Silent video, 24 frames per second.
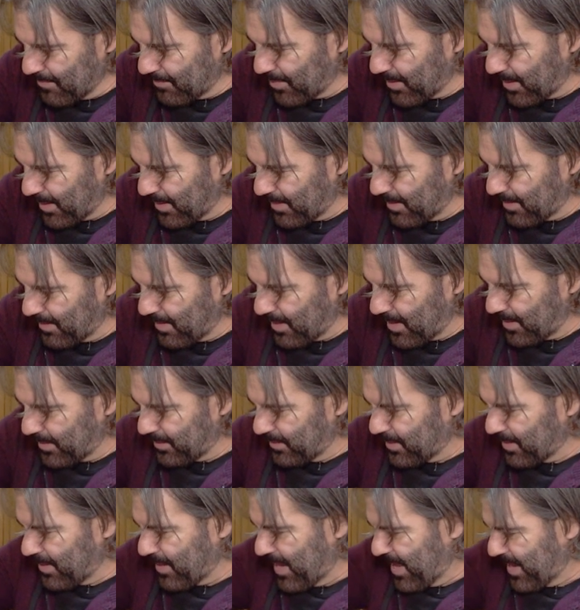But I'm
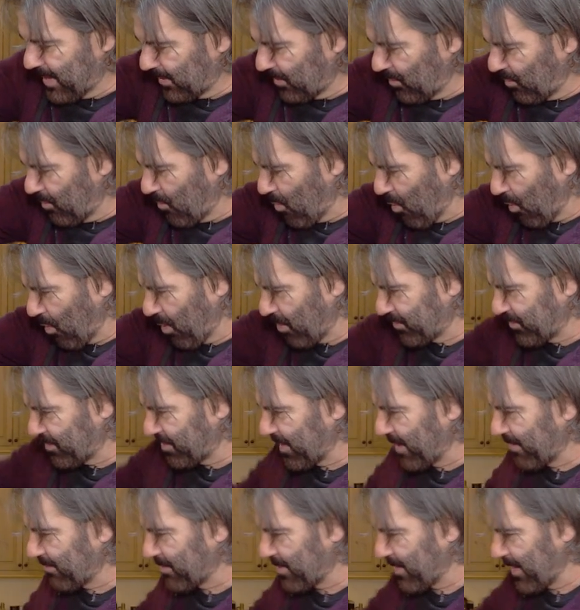gonna add a little more orange
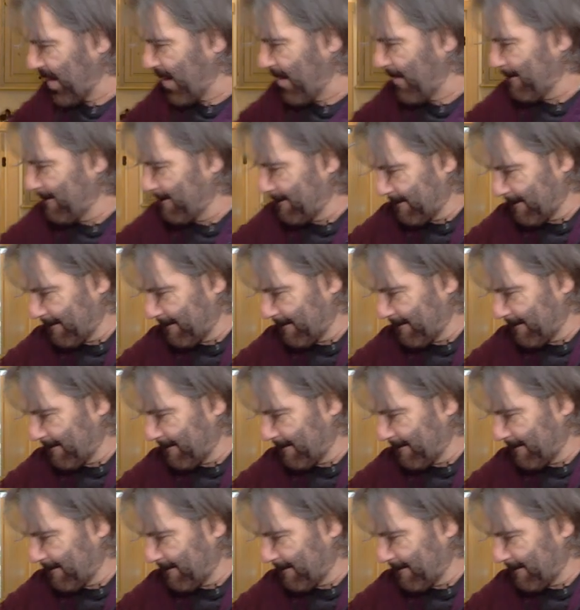flavor to that.